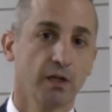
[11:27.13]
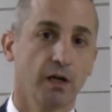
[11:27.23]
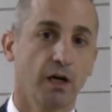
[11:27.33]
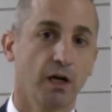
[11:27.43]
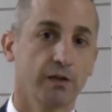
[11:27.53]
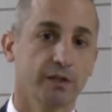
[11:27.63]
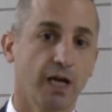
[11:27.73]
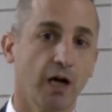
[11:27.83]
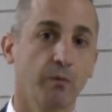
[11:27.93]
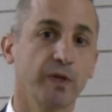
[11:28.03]
to
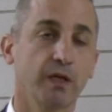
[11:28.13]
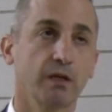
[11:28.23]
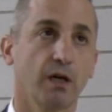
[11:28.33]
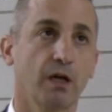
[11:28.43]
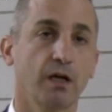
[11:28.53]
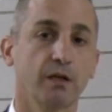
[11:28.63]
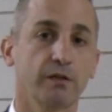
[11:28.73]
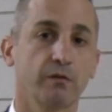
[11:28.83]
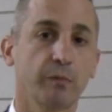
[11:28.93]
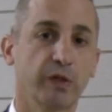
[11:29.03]
help me
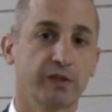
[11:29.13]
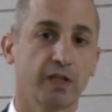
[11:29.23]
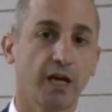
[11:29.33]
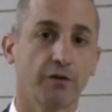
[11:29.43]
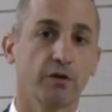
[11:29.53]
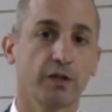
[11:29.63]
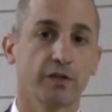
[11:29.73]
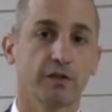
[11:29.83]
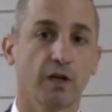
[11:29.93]
put together this